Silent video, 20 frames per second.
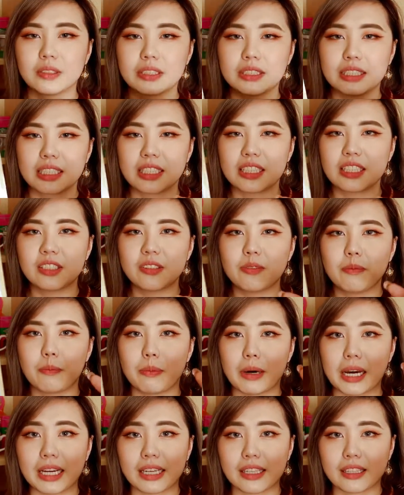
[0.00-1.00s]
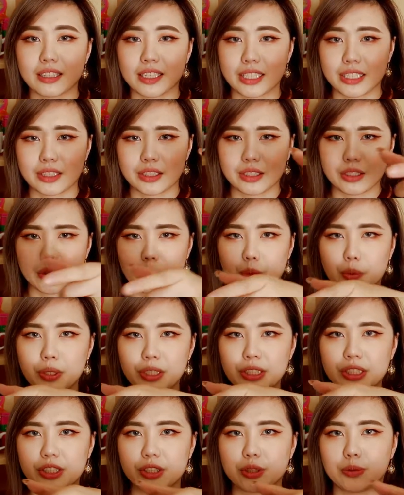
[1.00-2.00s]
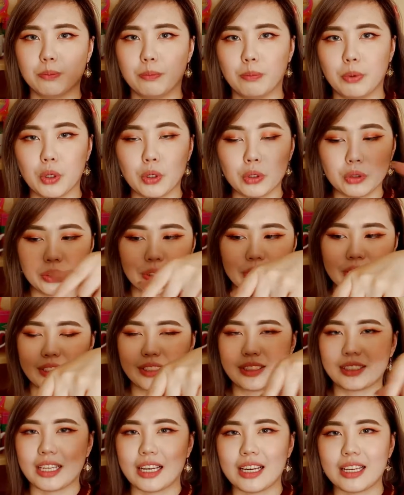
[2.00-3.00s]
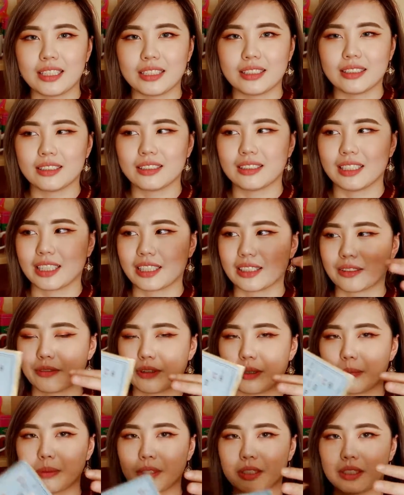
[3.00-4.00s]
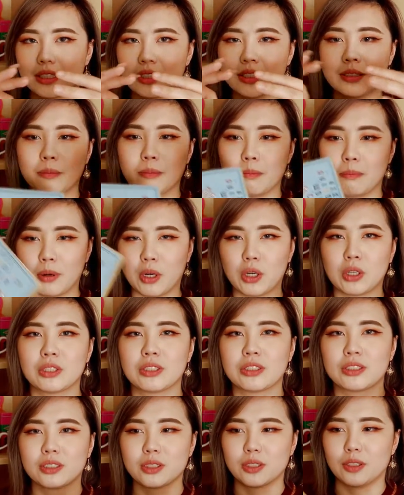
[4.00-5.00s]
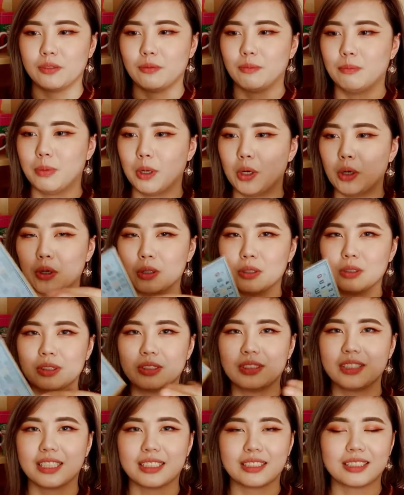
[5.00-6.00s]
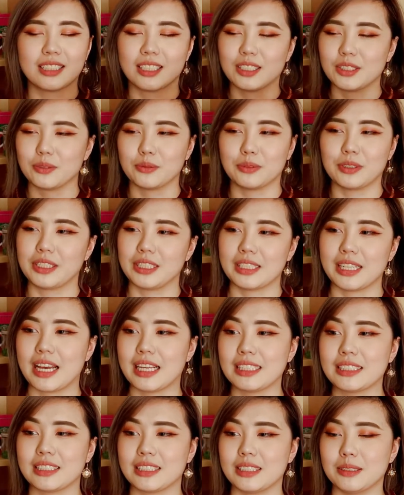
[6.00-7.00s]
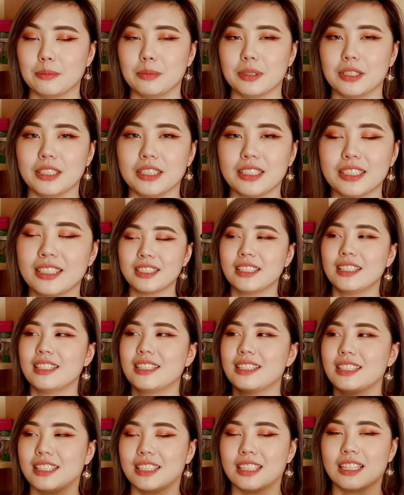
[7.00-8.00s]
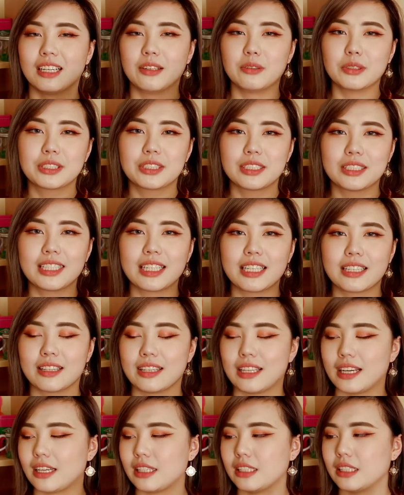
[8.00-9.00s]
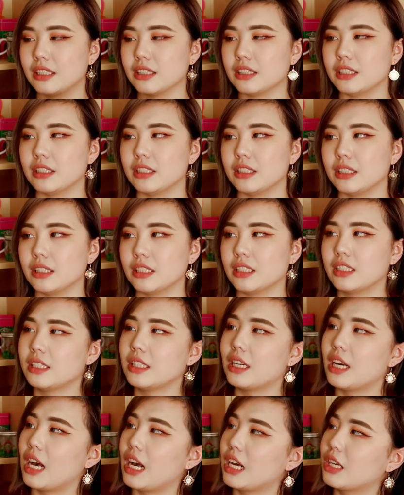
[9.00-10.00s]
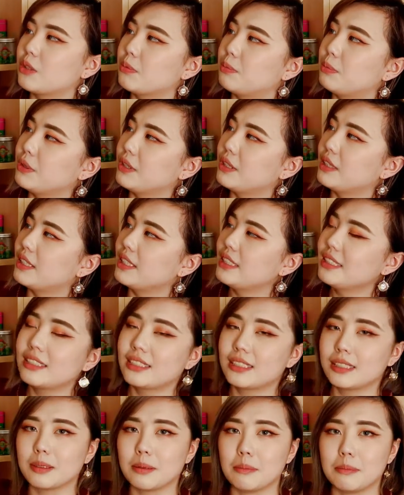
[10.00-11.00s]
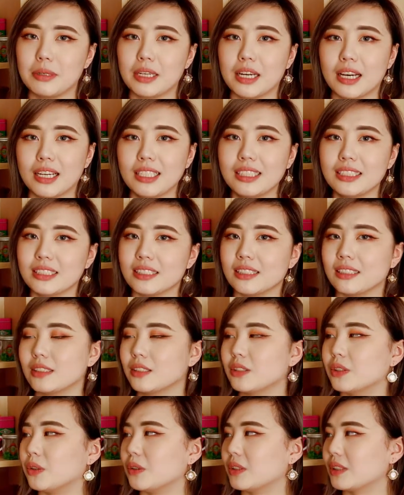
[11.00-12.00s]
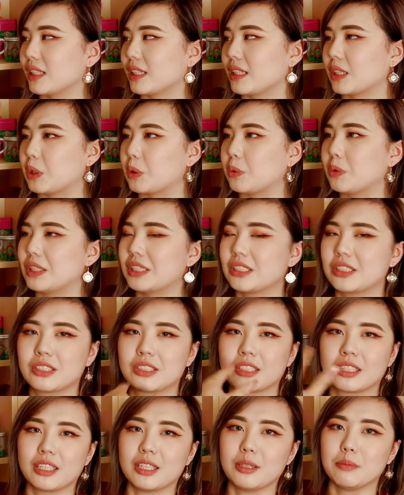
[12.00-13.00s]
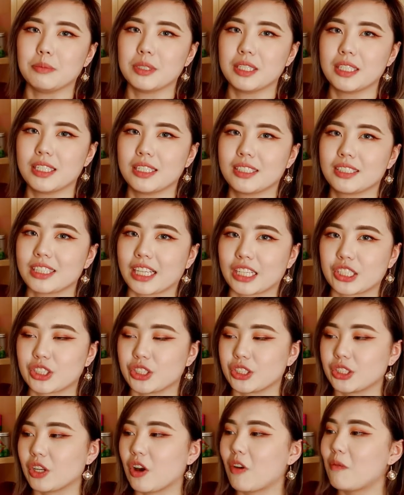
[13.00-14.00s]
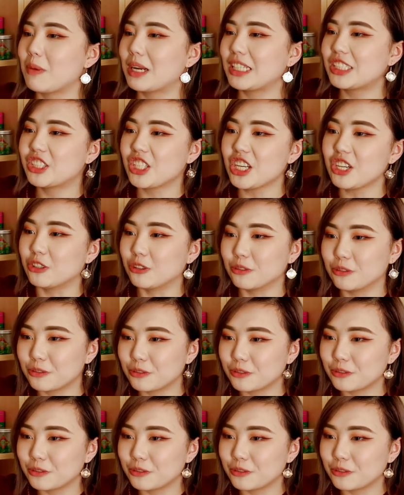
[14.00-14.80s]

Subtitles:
was thinking of buying like the Quidditch balls set, like the replica box of balls. That sounds really nasty, but yeah, I was gonna get that, and then I could put this behind it, so it's like a Quidditch themed section of my shelf.